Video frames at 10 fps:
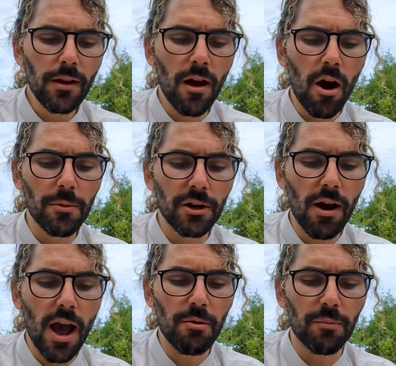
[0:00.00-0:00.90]
Now I'm gonna
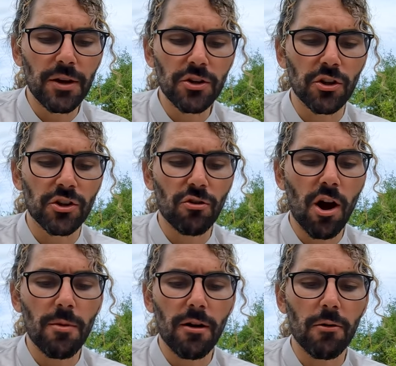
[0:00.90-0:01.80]
grab a piece of the
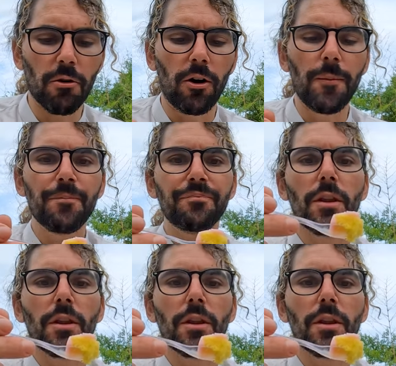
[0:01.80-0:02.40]
strawberry roll.